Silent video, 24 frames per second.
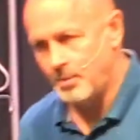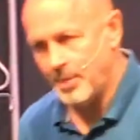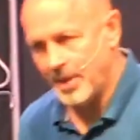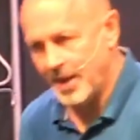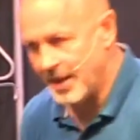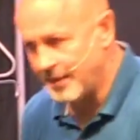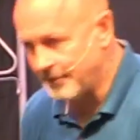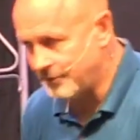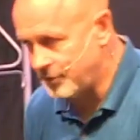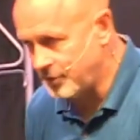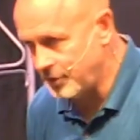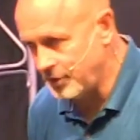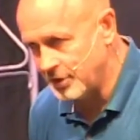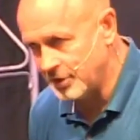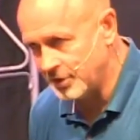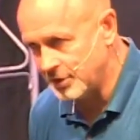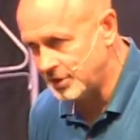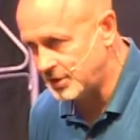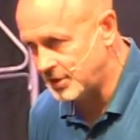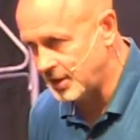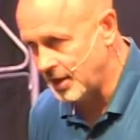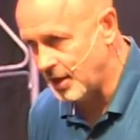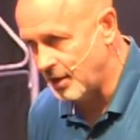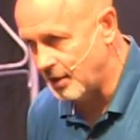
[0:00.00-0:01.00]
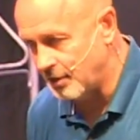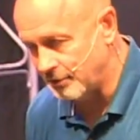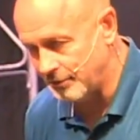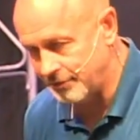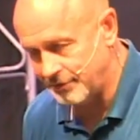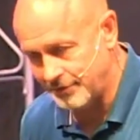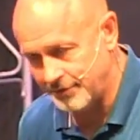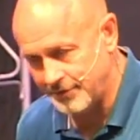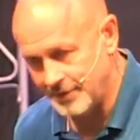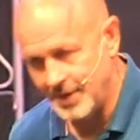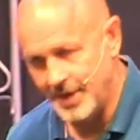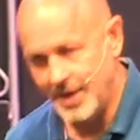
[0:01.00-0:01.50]
up after
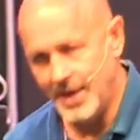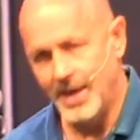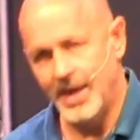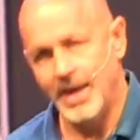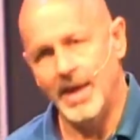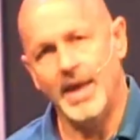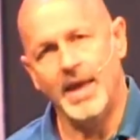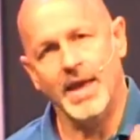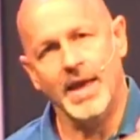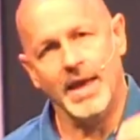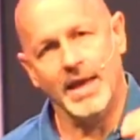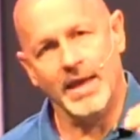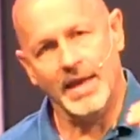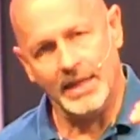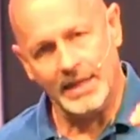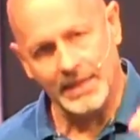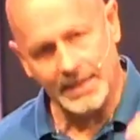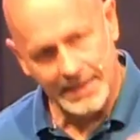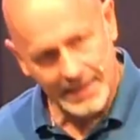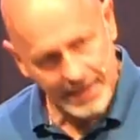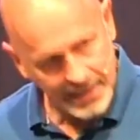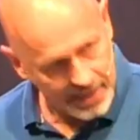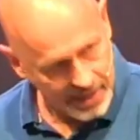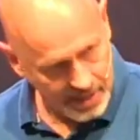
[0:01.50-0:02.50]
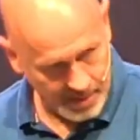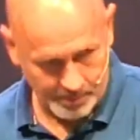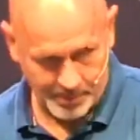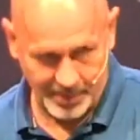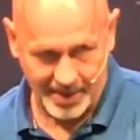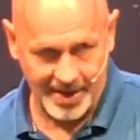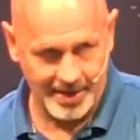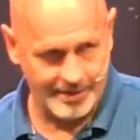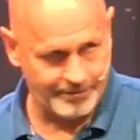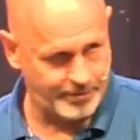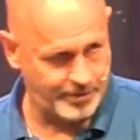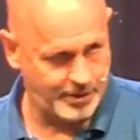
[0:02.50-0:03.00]
yourself, clean
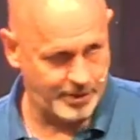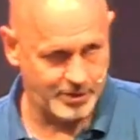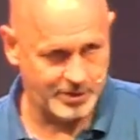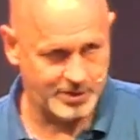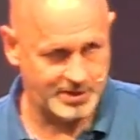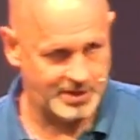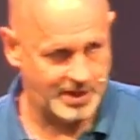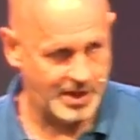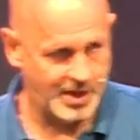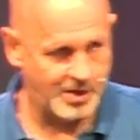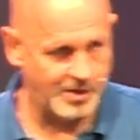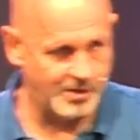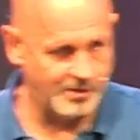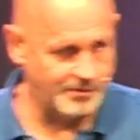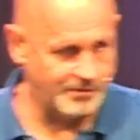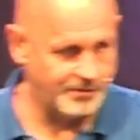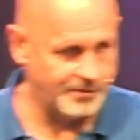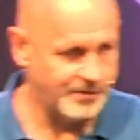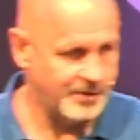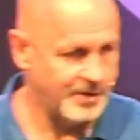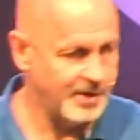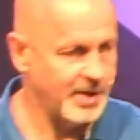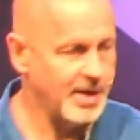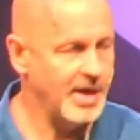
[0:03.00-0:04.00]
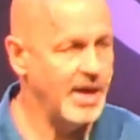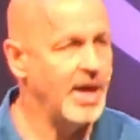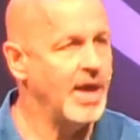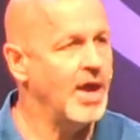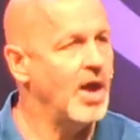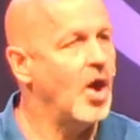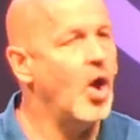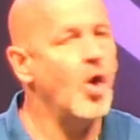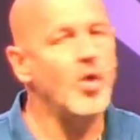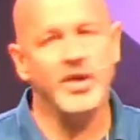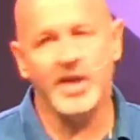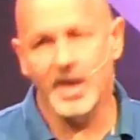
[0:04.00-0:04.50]
up after yourself.
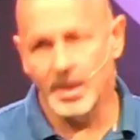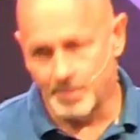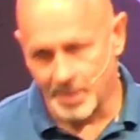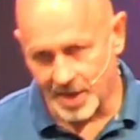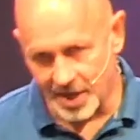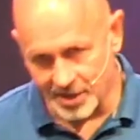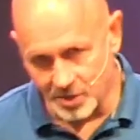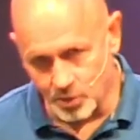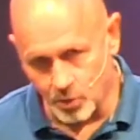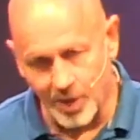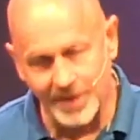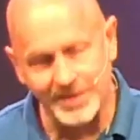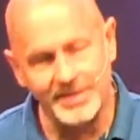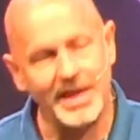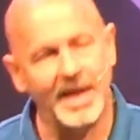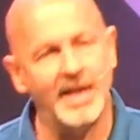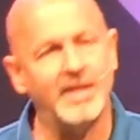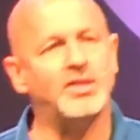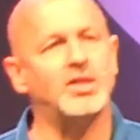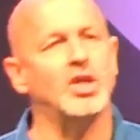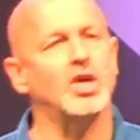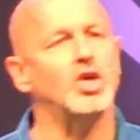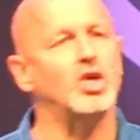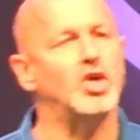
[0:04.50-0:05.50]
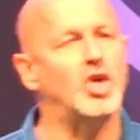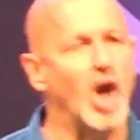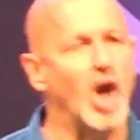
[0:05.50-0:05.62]
Oh, yeah, by the way, take the